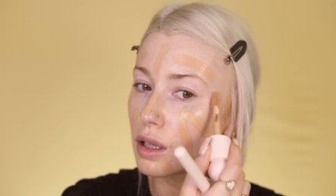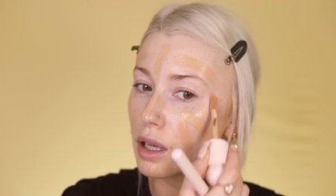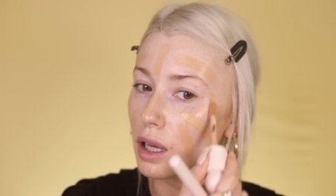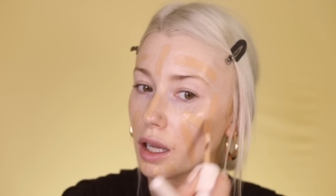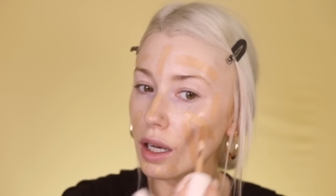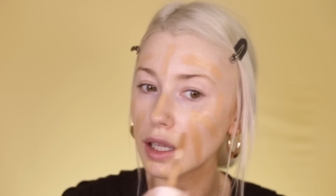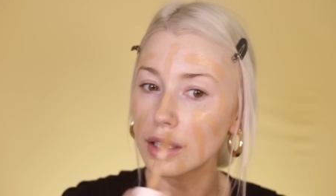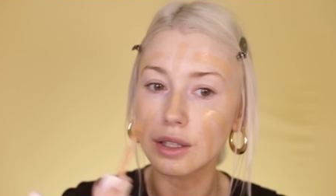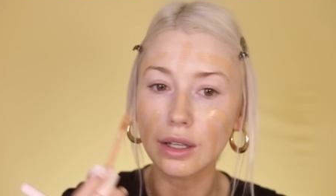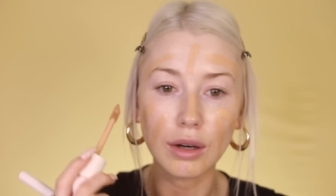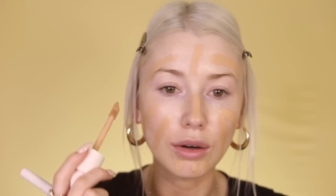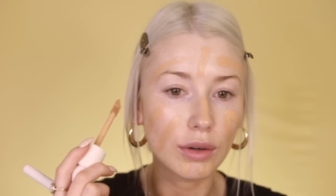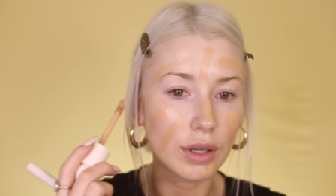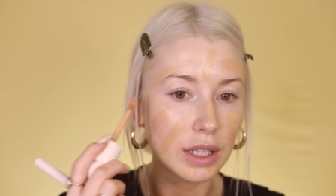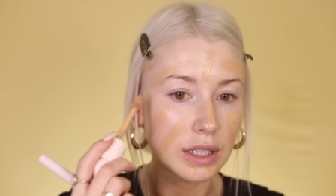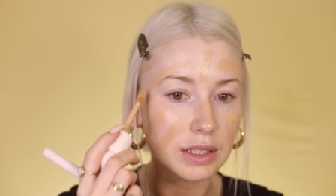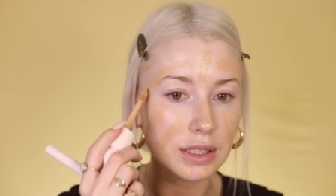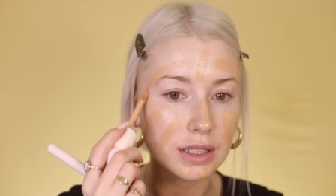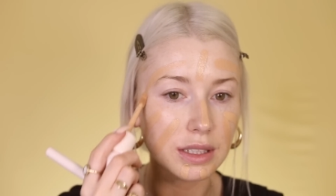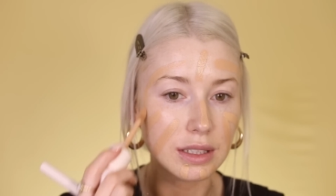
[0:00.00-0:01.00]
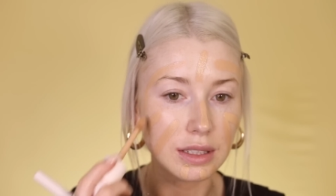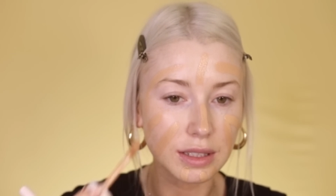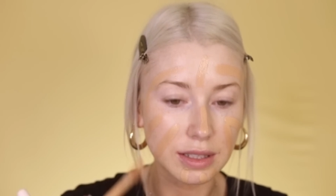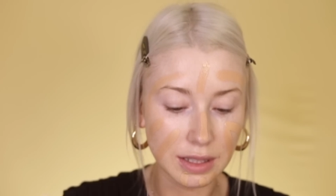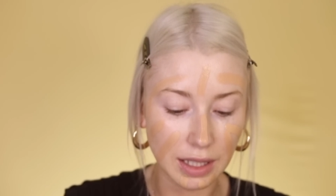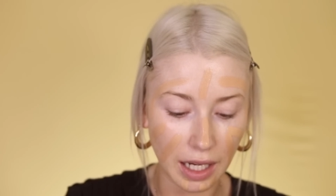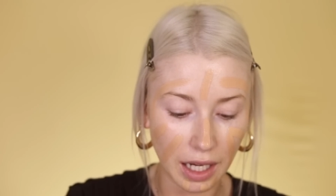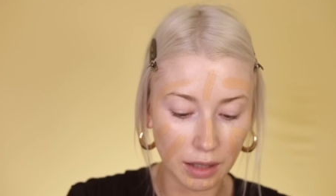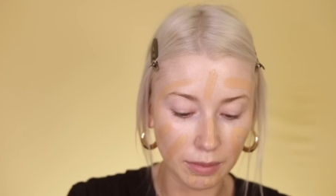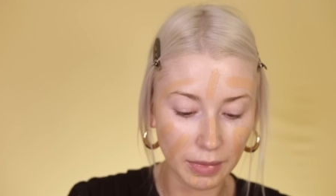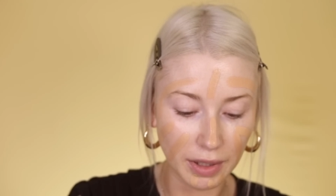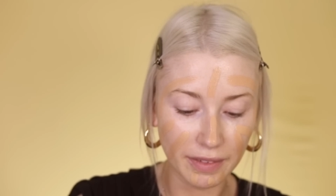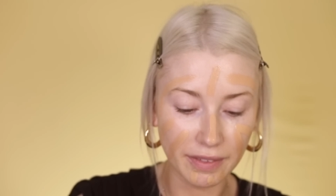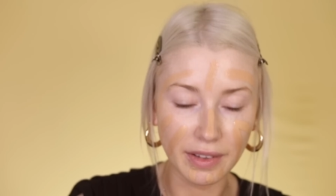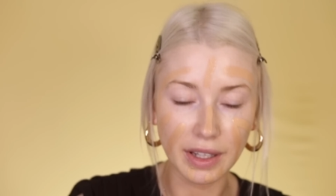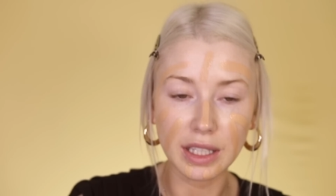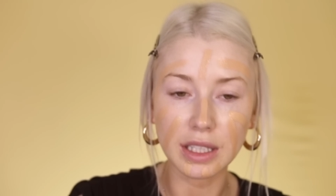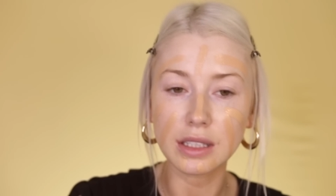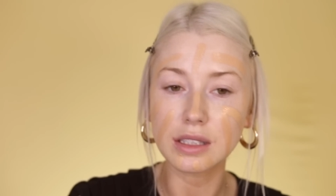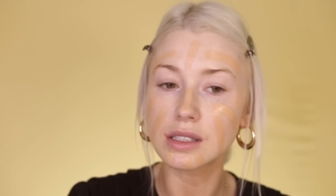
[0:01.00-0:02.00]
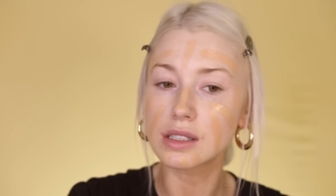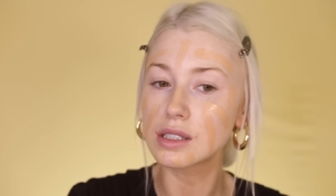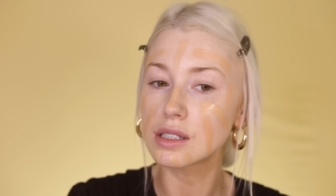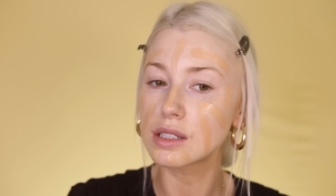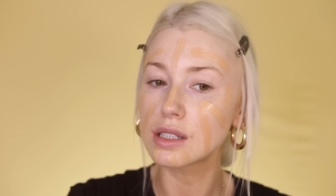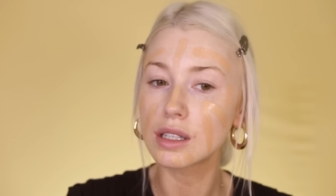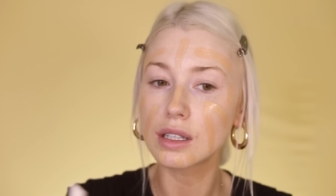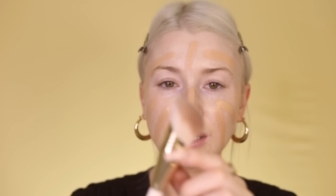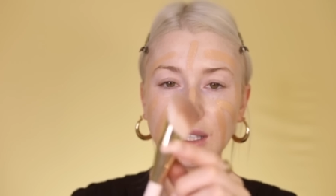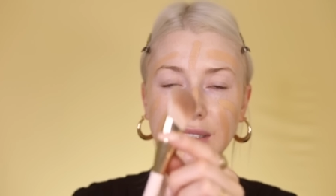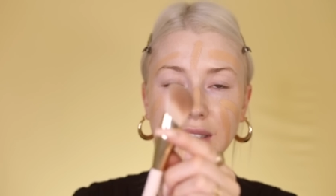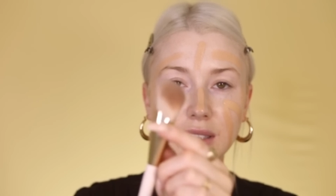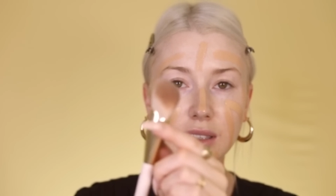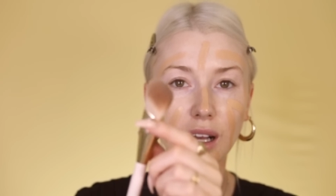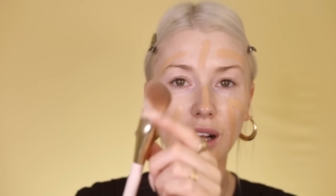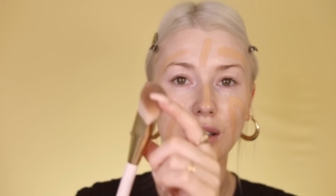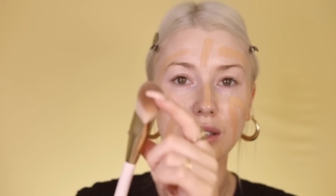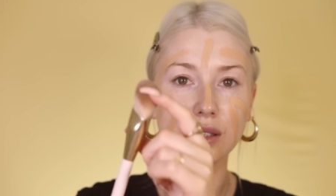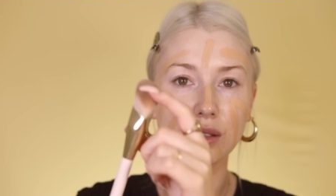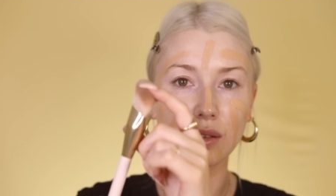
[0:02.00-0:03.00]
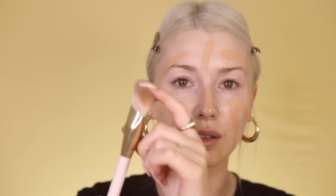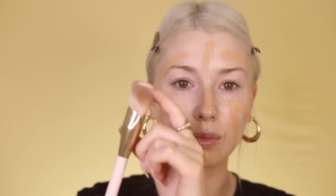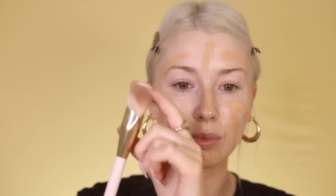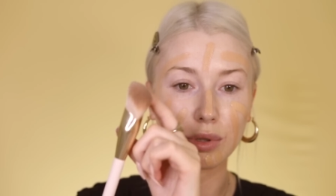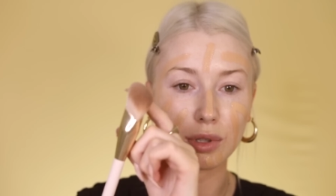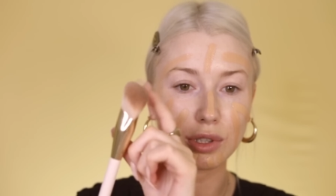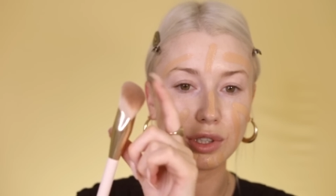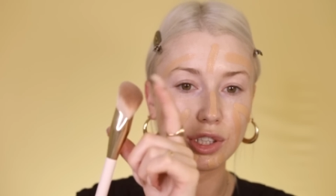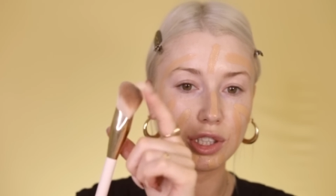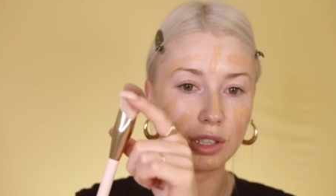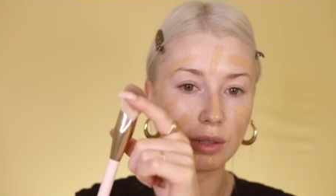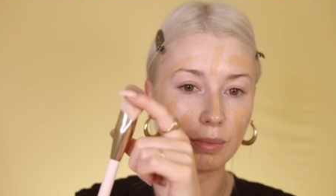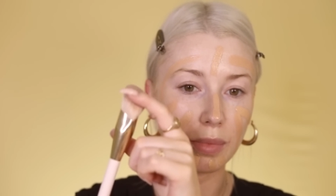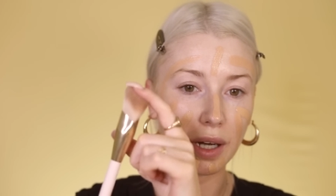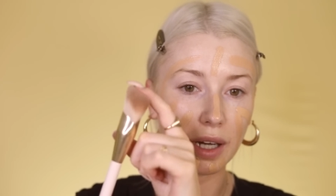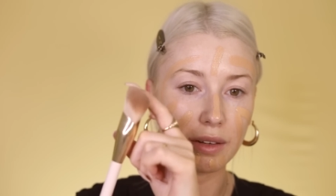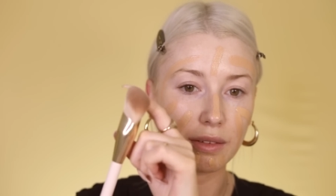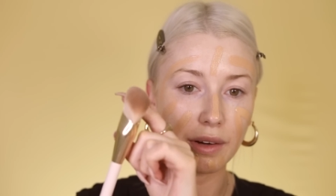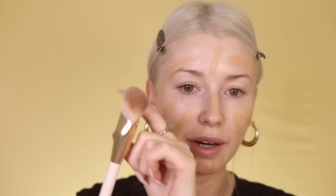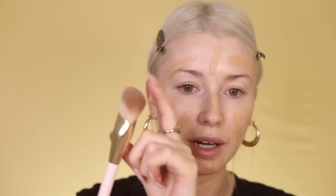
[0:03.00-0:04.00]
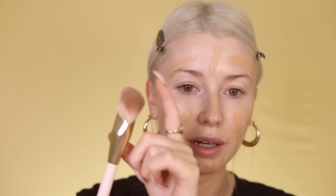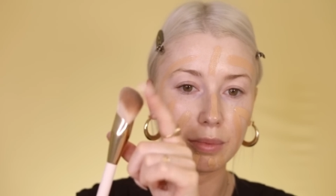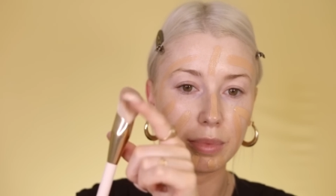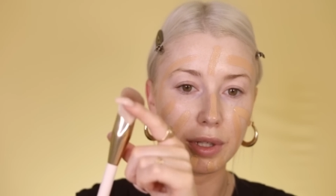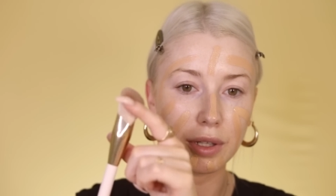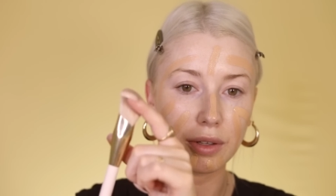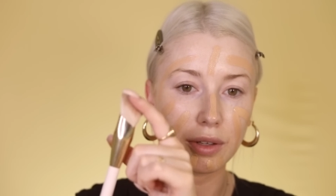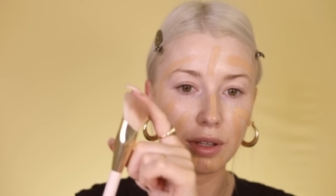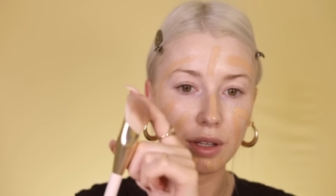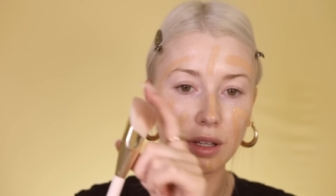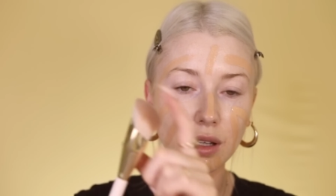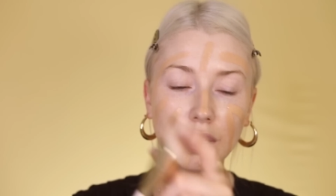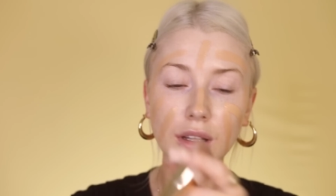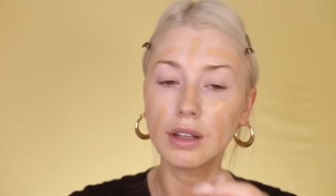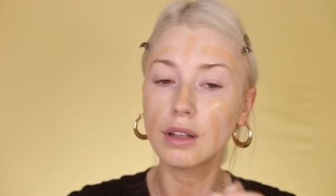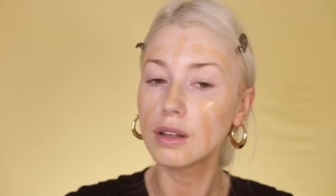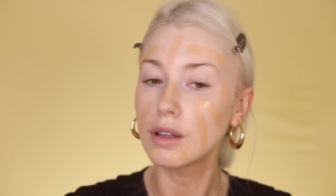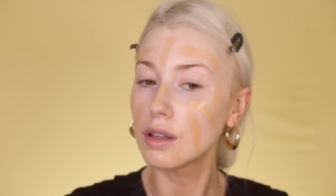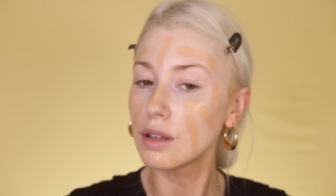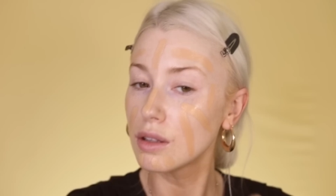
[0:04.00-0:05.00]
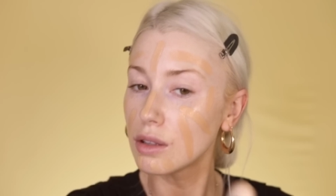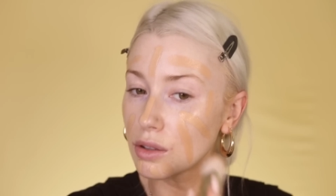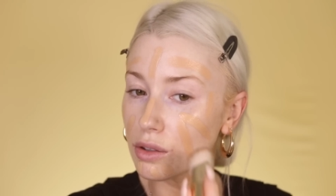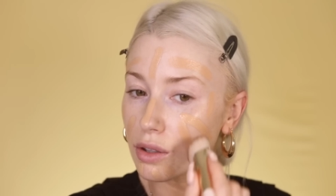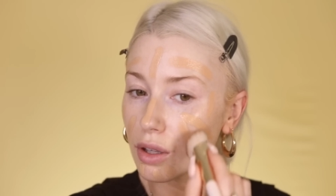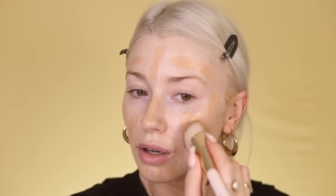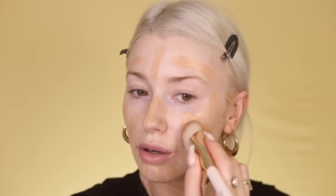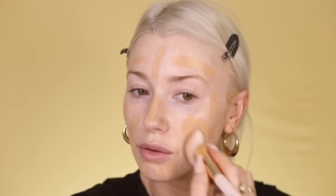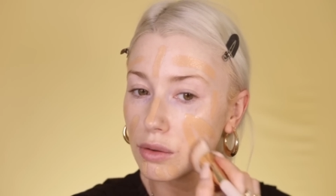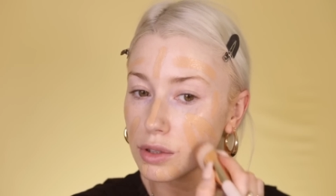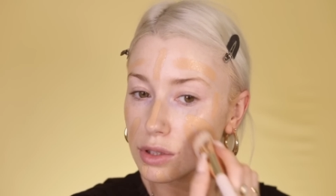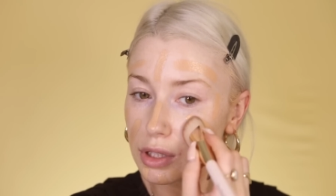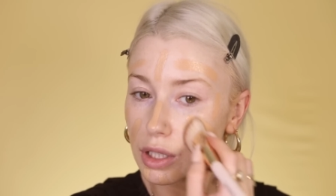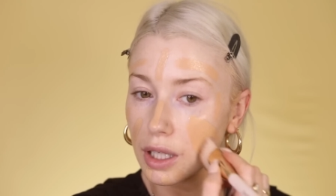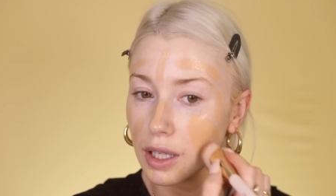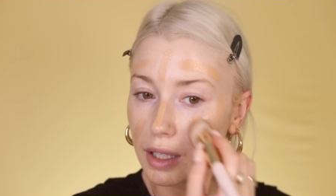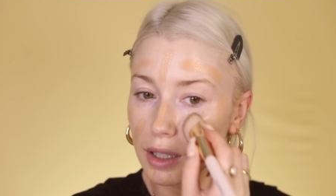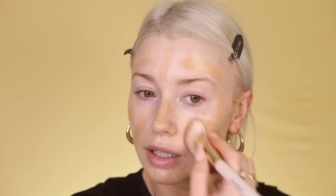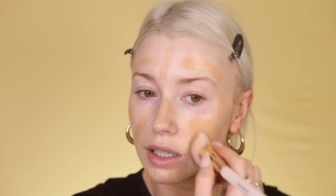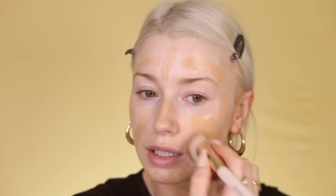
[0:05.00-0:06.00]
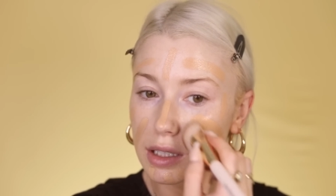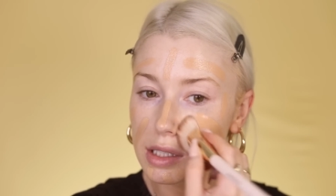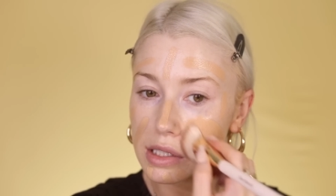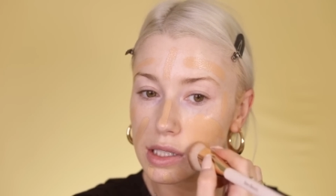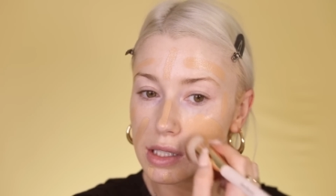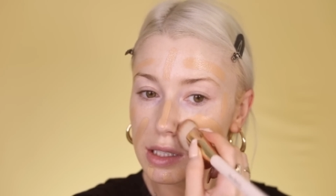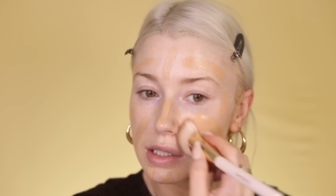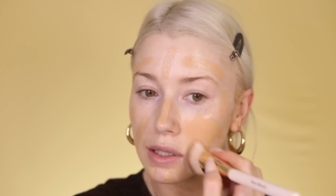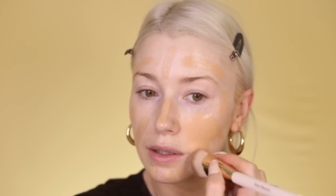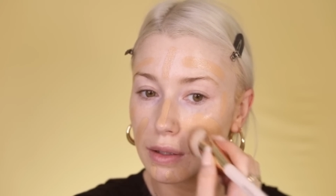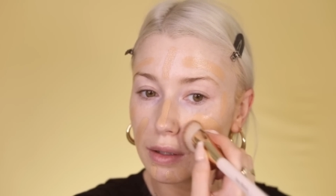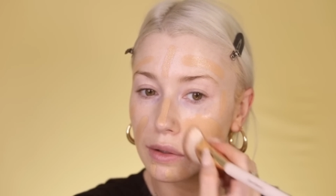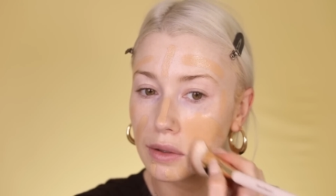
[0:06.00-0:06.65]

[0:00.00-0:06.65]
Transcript: and I don't instant tan my face. This is also a brush by Rare Beauty, so we'll try this.